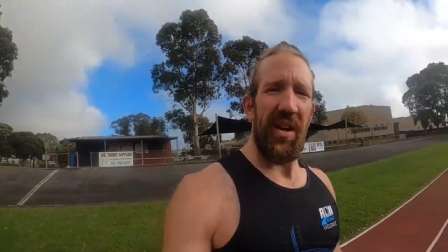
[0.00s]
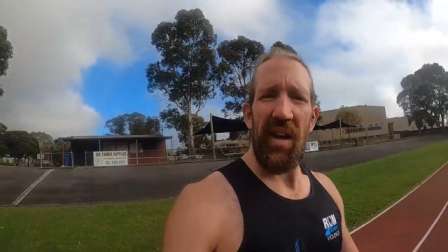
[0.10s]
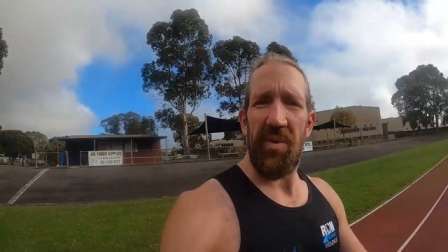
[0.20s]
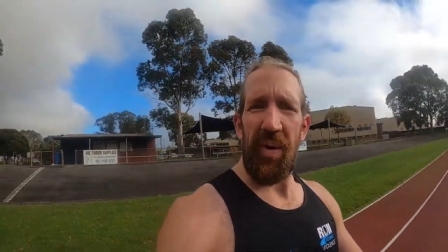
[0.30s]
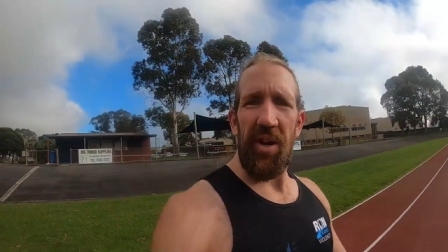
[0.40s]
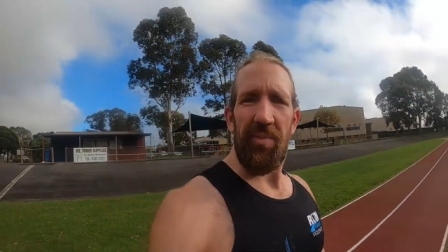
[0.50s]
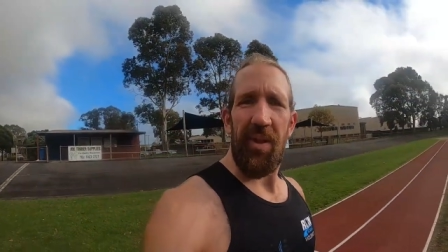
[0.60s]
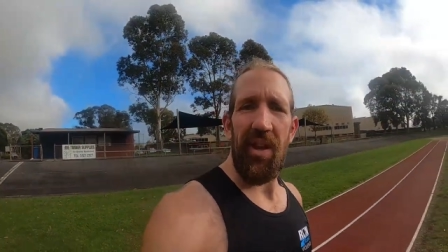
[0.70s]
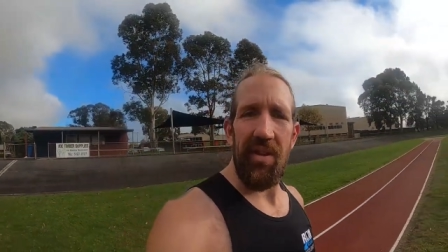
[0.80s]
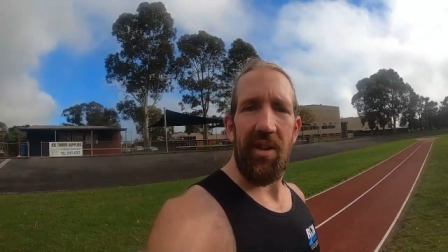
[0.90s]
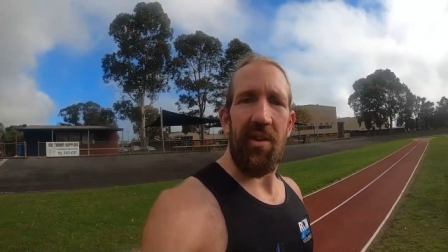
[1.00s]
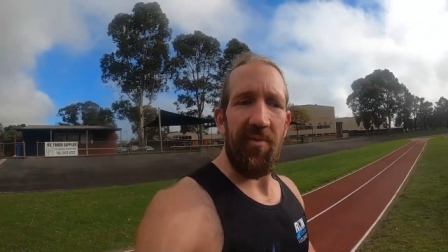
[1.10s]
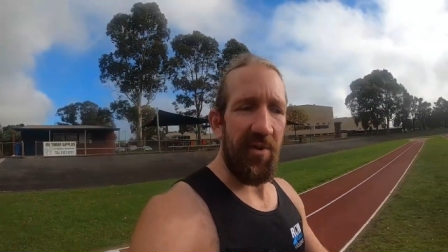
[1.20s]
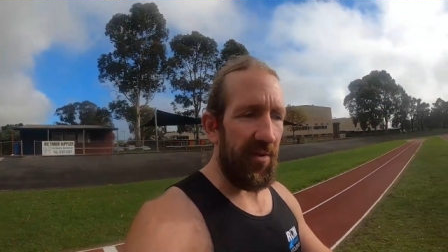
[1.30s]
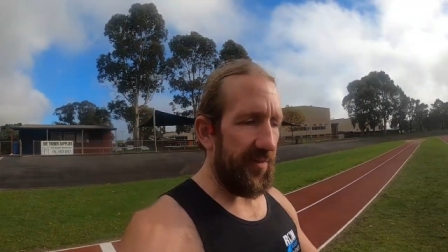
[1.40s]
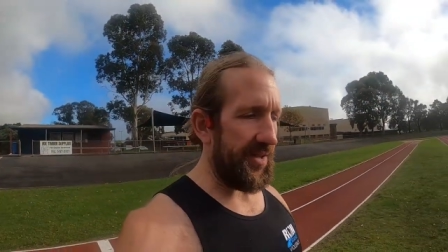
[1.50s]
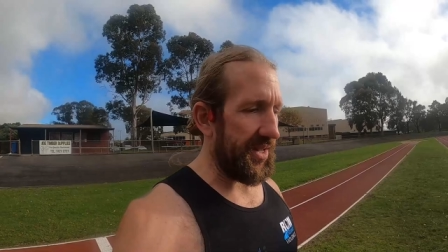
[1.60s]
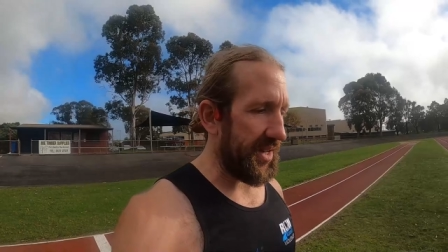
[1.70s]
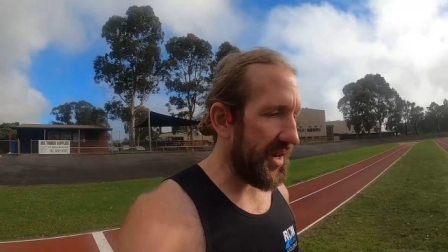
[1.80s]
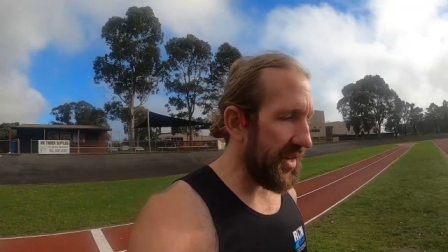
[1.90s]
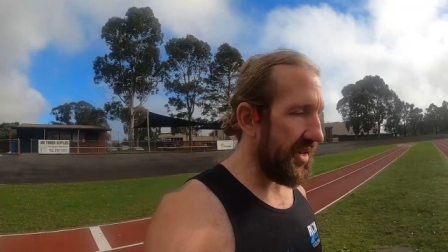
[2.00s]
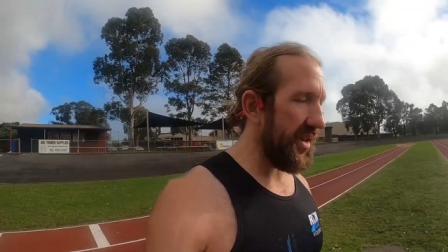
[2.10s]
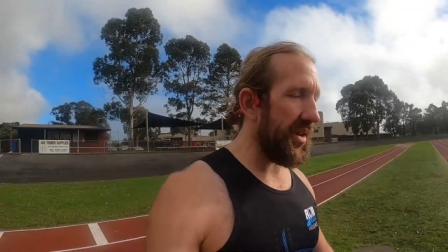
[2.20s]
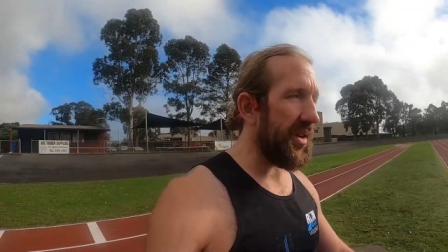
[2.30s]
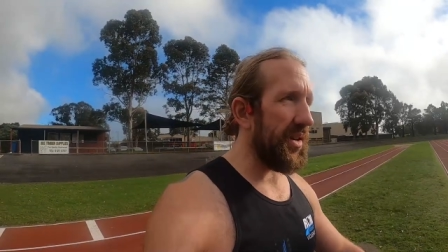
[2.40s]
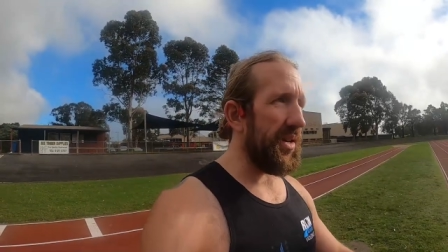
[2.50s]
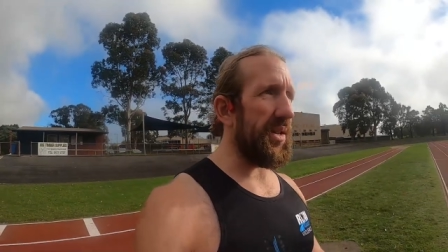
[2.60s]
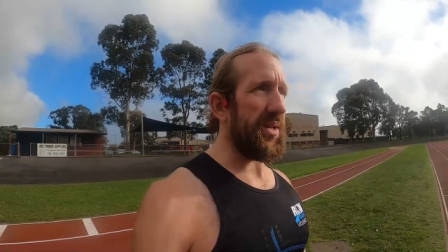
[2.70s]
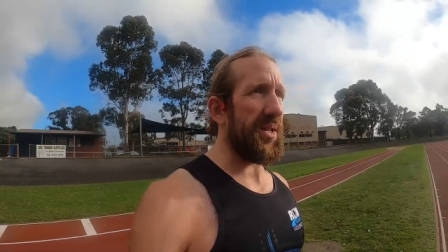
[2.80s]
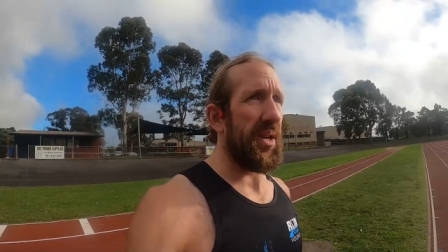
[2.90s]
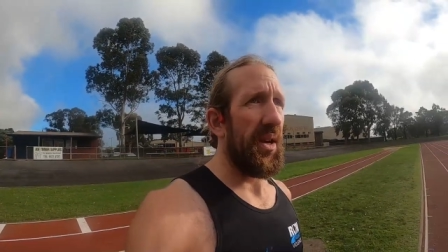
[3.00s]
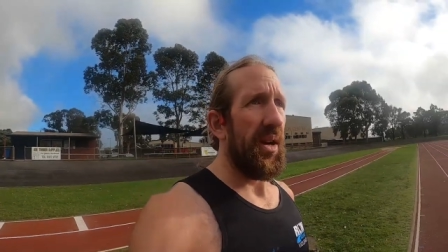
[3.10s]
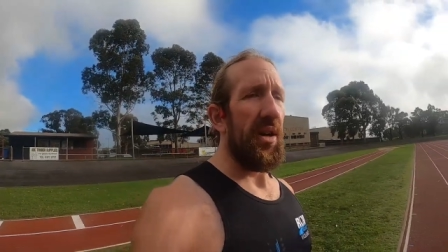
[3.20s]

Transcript: Another battle plan that I've got for today is